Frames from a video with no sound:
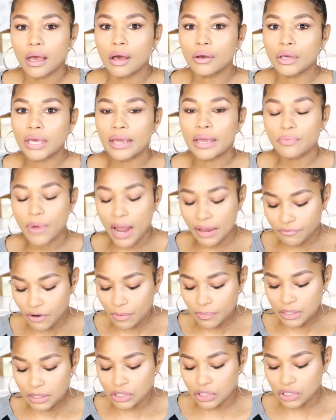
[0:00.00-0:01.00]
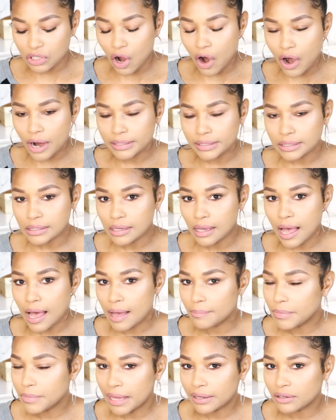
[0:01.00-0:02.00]
Okay, right from the start,
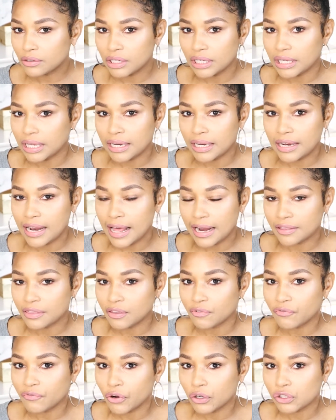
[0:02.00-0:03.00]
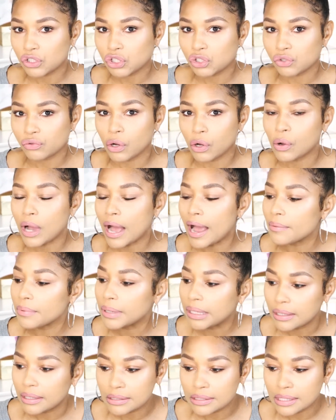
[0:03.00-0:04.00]
I'm not going to get it out of the first stroke. I
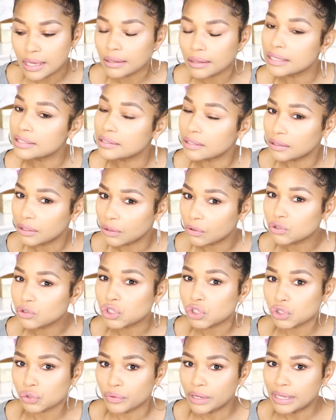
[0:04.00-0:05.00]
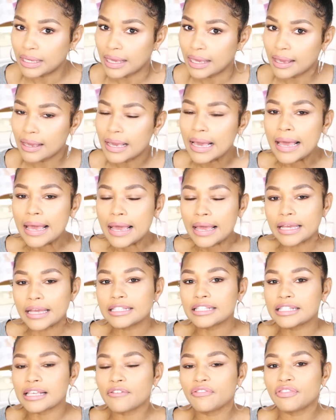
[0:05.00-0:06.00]
already can tell it's a little streaky.
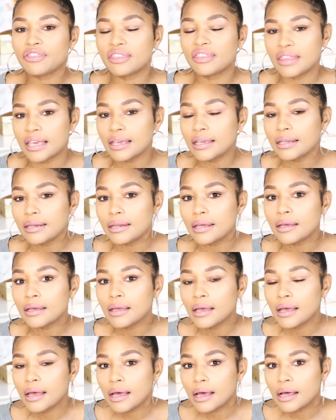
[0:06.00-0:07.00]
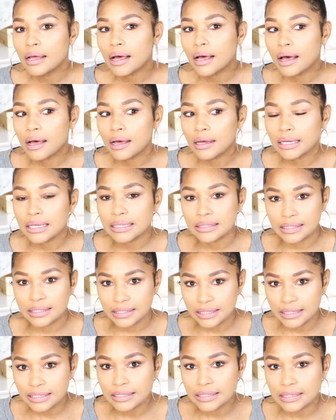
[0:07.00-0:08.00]
It's a thin uh,
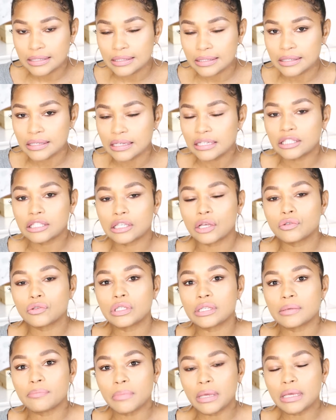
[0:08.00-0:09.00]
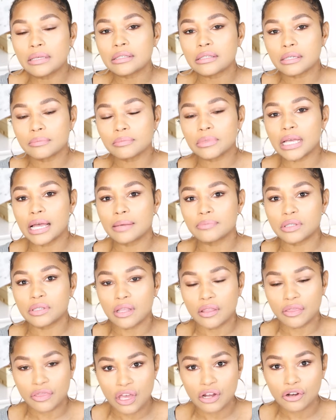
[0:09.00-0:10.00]
consistency. So to me, sometimes
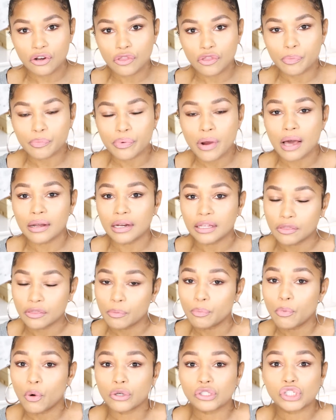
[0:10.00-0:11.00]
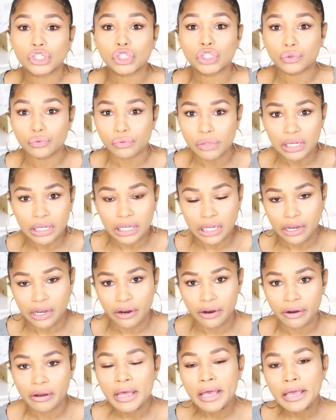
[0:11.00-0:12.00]
the thinner the product, the more
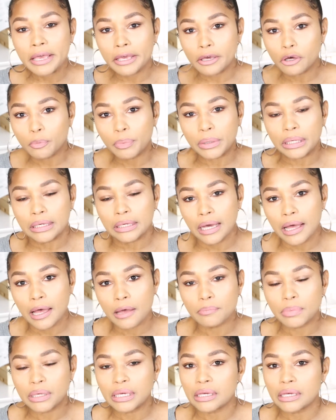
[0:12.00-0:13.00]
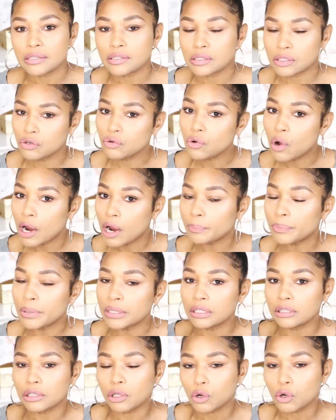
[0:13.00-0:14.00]
streakier it'll become because you are
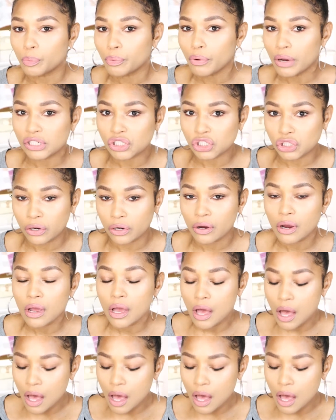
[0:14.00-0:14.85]
putting a little pressure